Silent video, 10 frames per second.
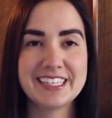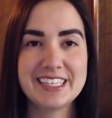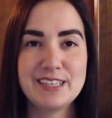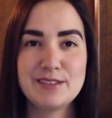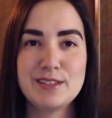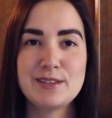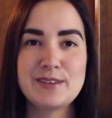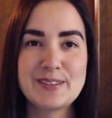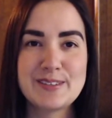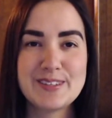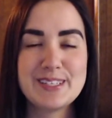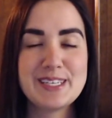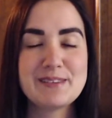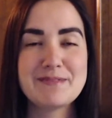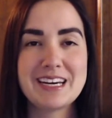even though
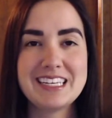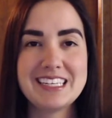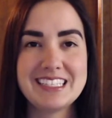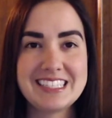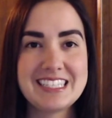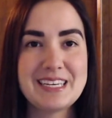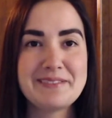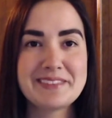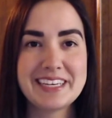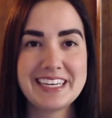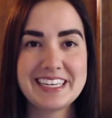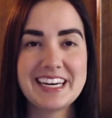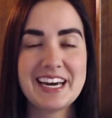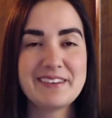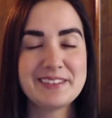it might seem like
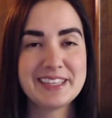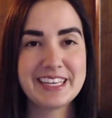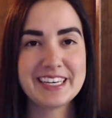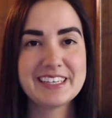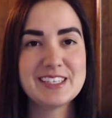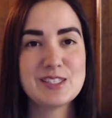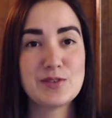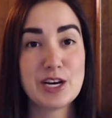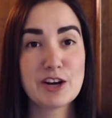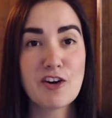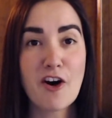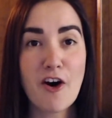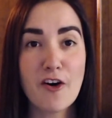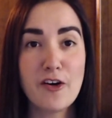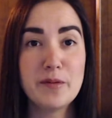everything is really
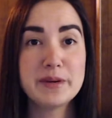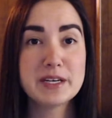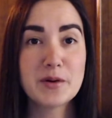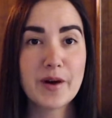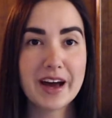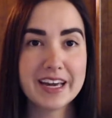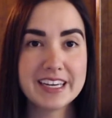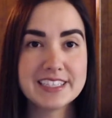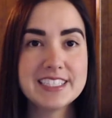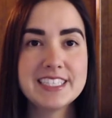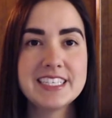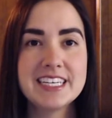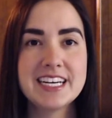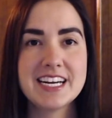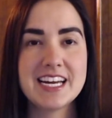calm and quiet,
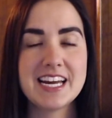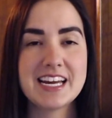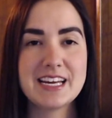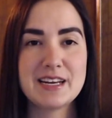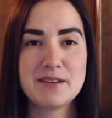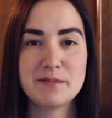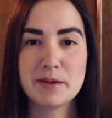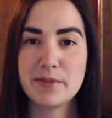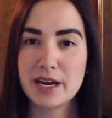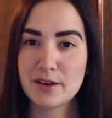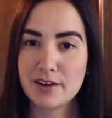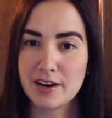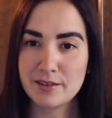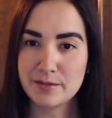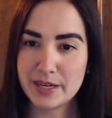and my
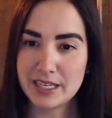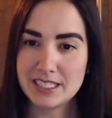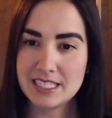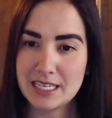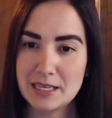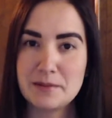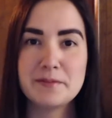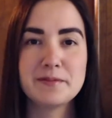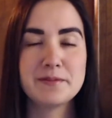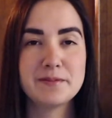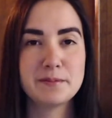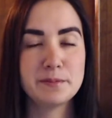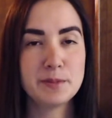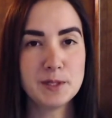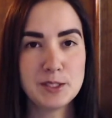background might seem
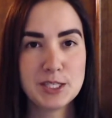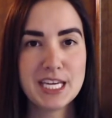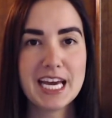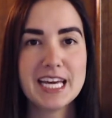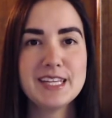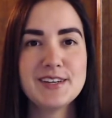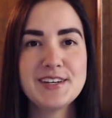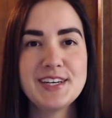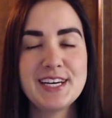put together,